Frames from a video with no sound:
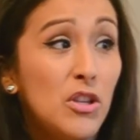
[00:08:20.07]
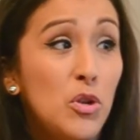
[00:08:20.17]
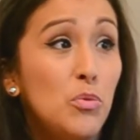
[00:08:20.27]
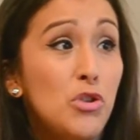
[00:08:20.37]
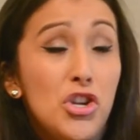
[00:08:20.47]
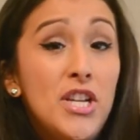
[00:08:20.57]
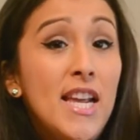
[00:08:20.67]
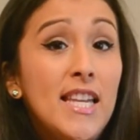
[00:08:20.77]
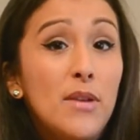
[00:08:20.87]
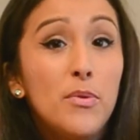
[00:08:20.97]
you're
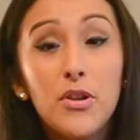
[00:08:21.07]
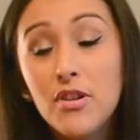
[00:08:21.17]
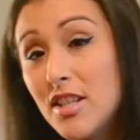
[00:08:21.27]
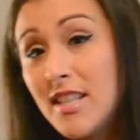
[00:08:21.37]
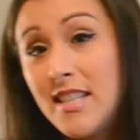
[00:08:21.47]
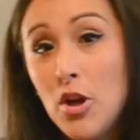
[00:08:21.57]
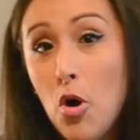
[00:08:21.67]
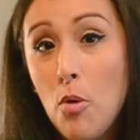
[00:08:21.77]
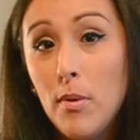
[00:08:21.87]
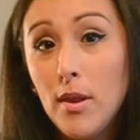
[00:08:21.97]
dating. What are you going to just sit
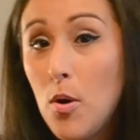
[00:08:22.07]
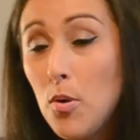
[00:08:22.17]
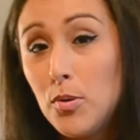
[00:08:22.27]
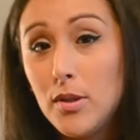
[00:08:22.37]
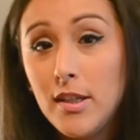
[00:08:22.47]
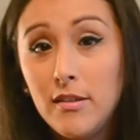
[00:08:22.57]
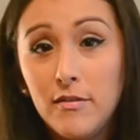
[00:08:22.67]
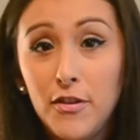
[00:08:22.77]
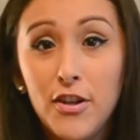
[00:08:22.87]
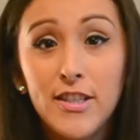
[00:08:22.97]
home alone and
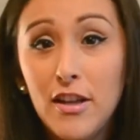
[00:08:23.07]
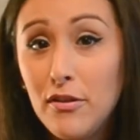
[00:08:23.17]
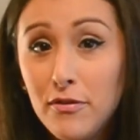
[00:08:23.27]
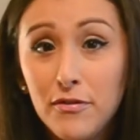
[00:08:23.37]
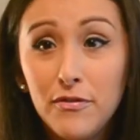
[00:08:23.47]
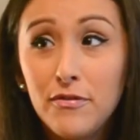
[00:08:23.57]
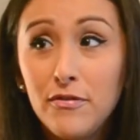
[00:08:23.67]
for yourself,